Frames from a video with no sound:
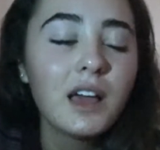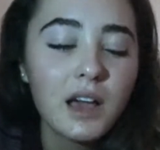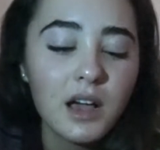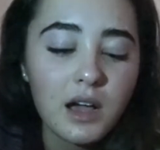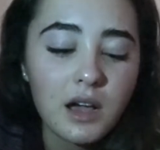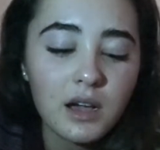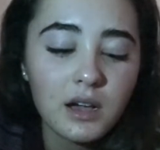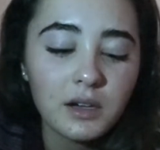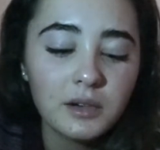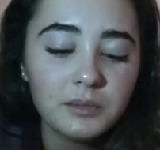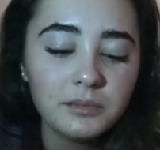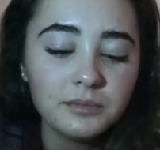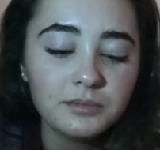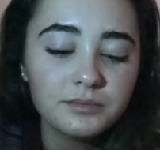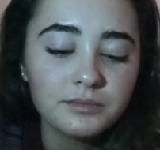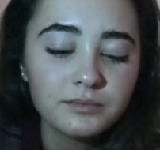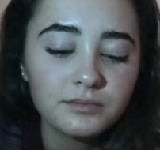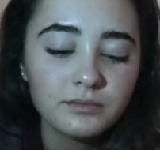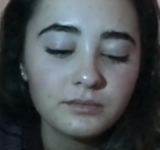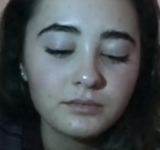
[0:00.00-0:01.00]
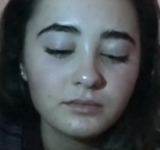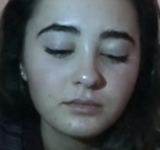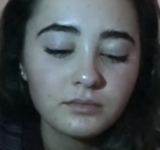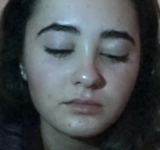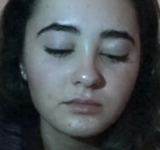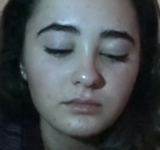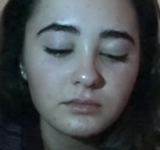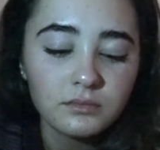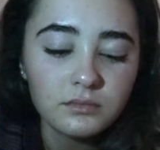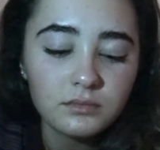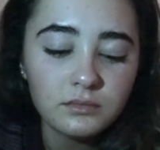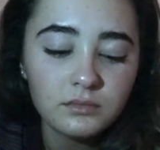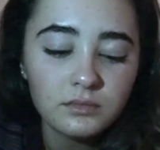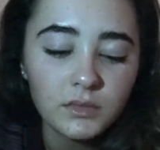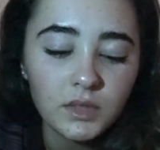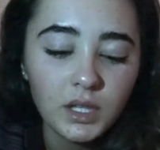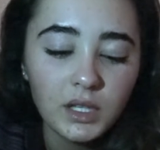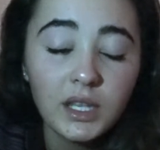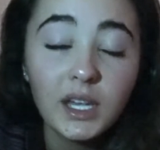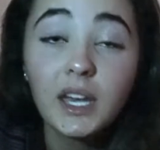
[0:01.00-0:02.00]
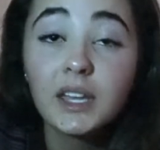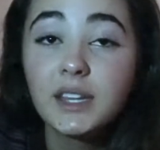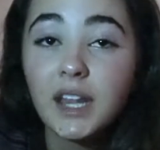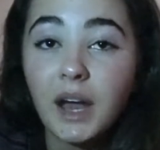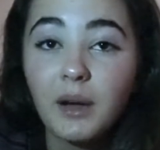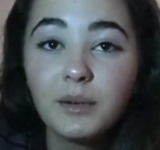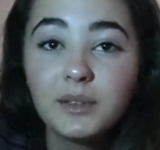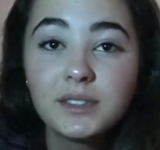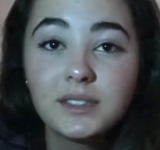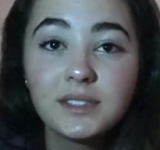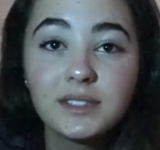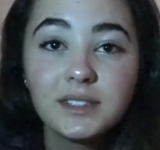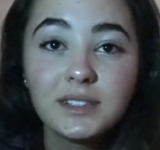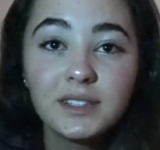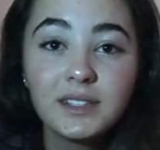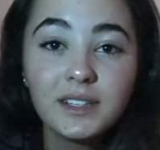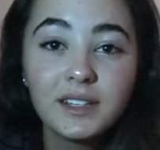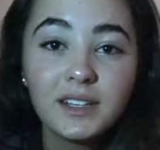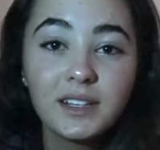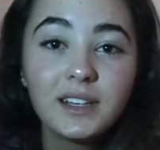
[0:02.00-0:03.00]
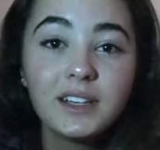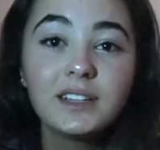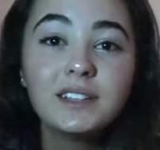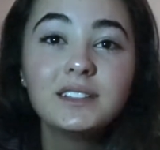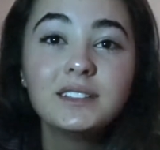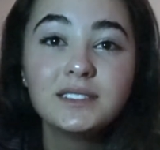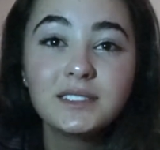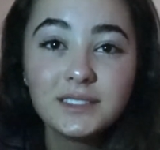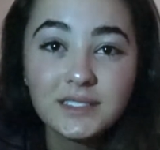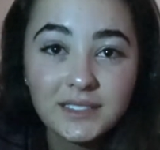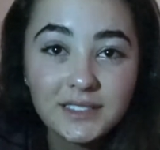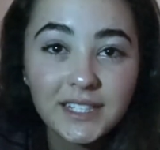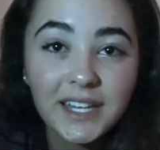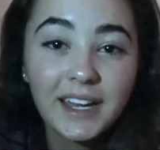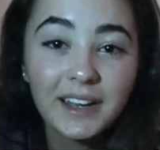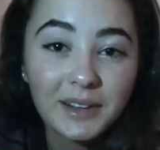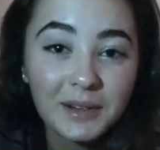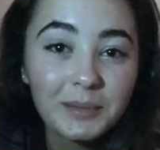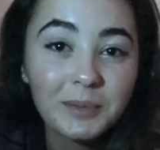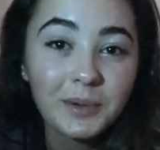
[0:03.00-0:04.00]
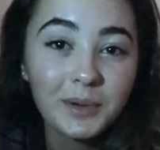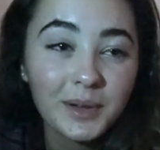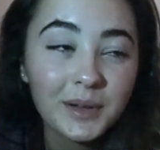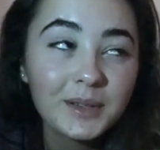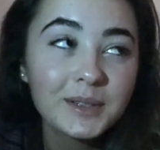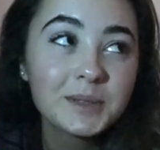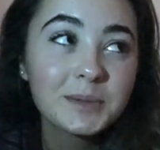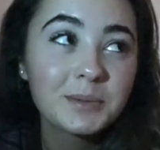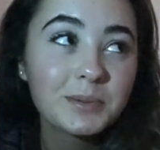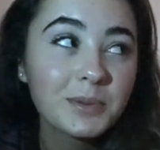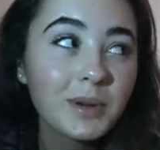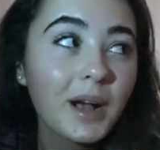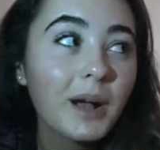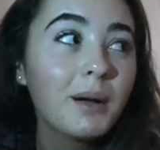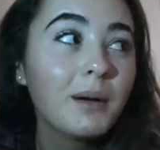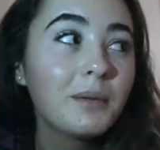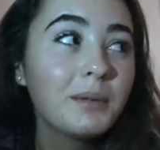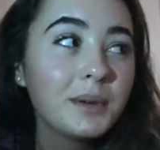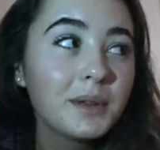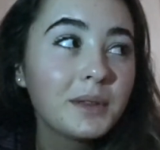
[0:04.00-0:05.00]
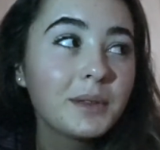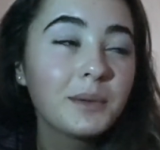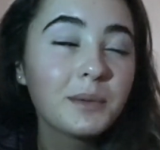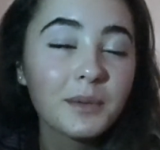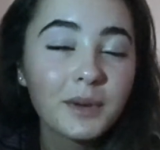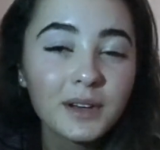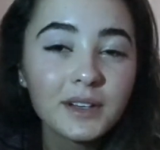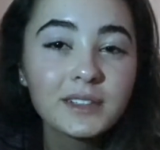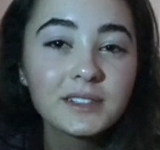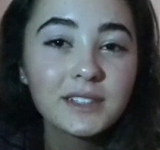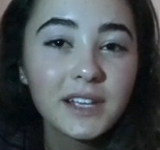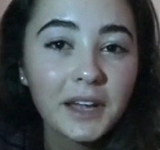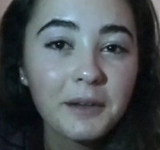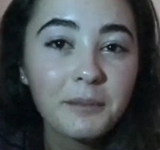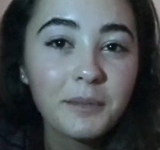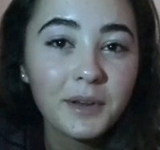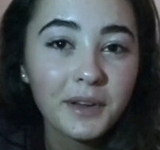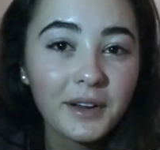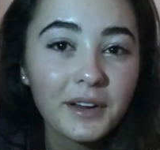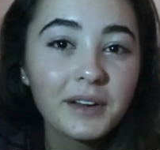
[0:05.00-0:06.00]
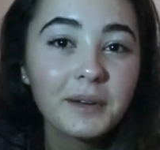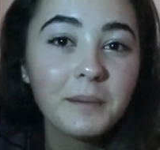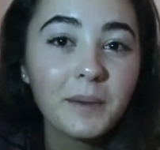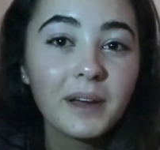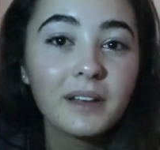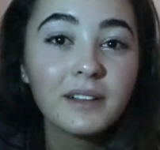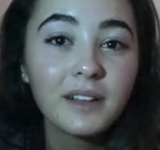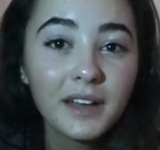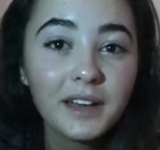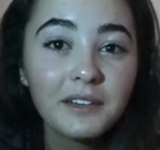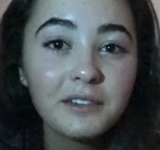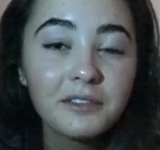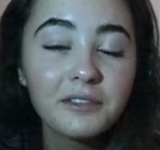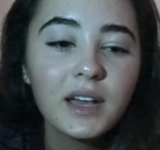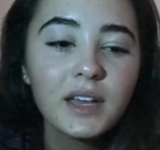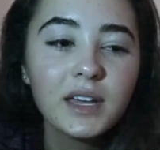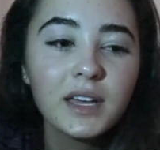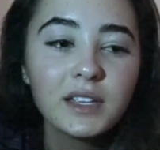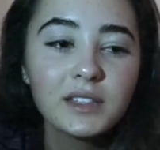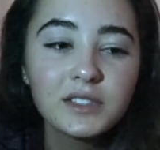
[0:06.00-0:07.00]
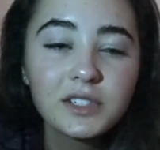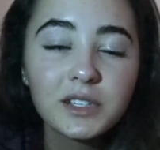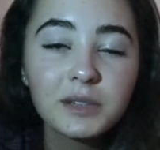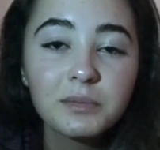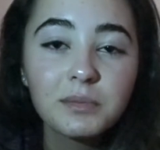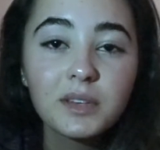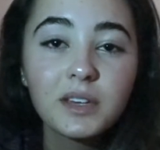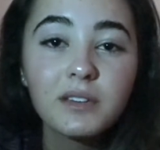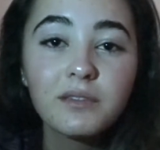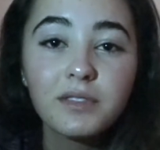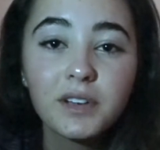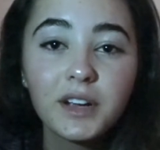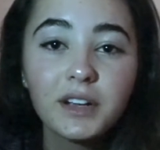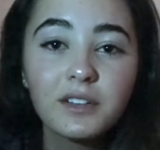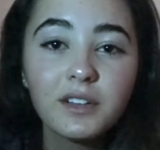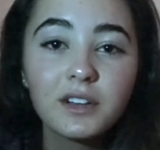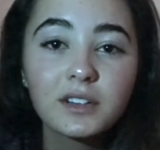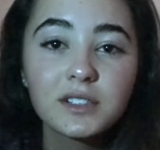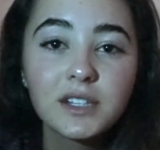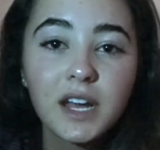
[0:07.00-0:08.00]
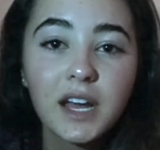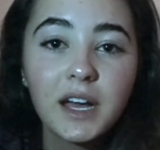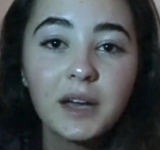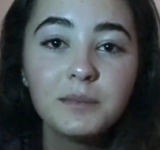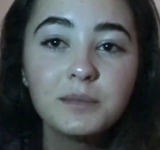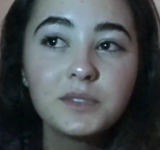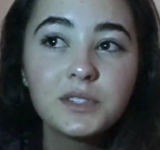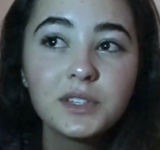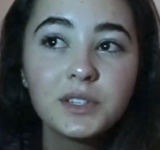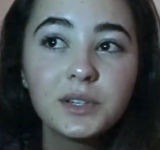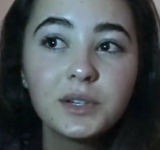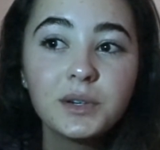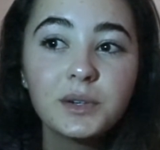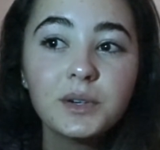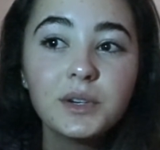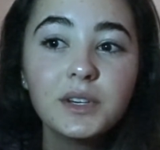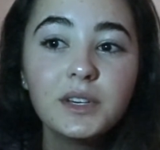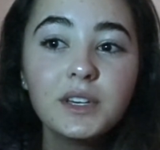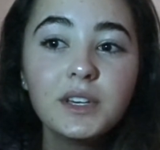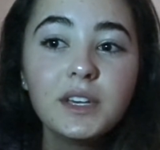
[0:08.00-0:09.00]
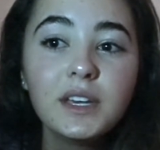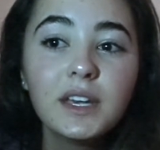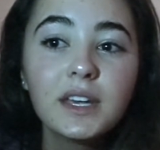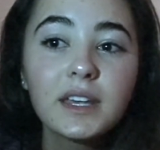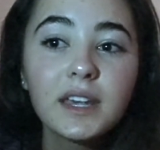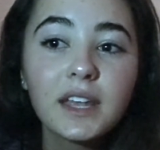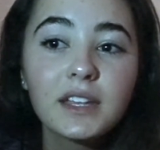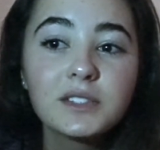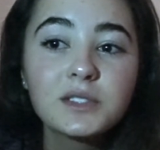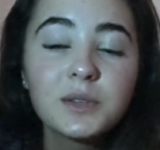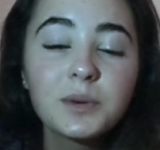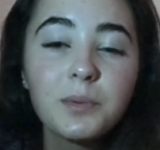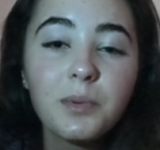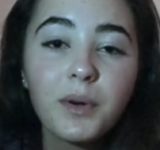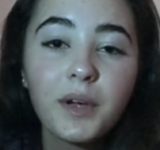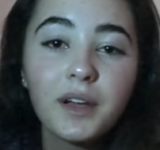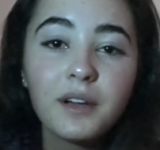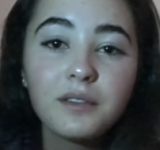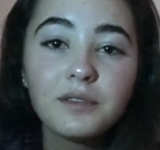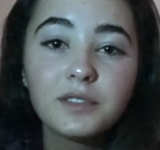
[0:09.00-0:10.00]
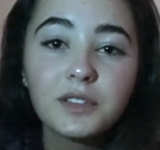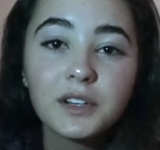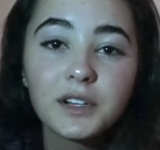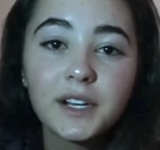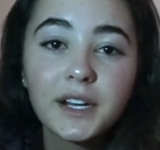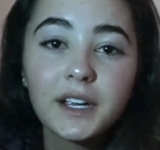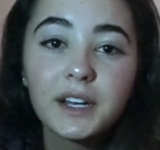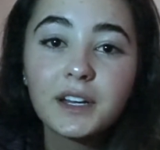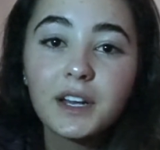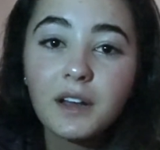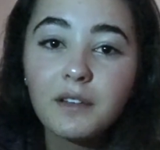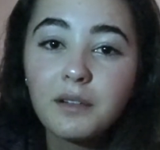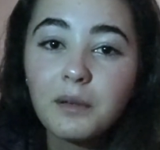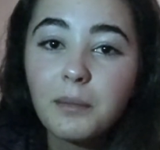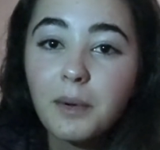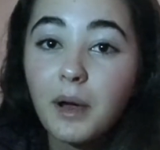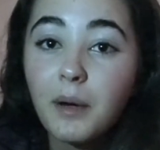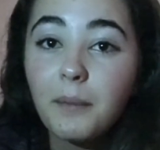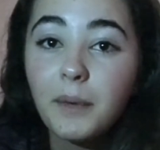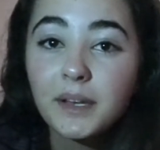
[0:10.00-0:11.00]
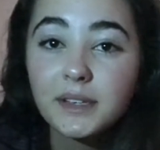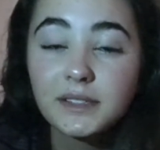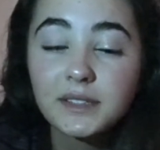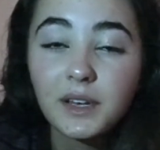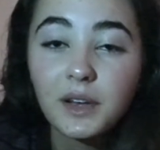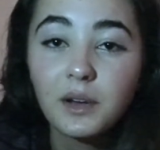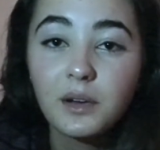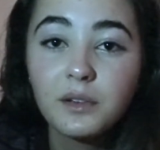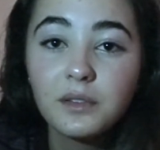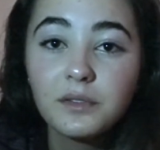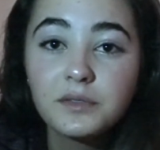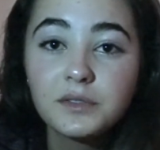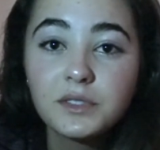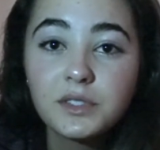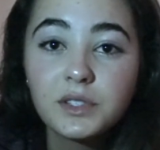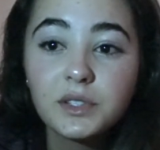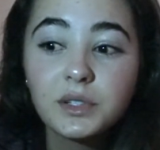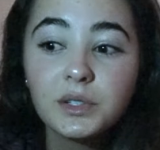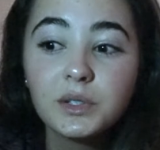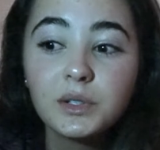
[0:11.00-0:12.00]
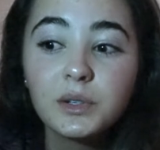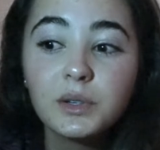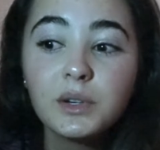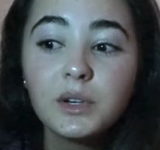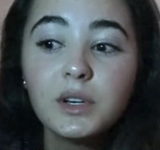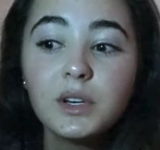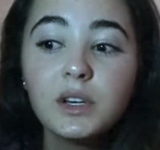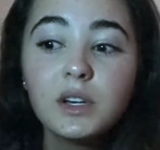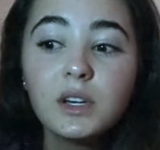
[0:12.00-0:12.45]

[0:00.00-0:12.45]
And that was terrible. It was probably the worst time period in my life. It took me a very long time to get to a point of learning enough about myself to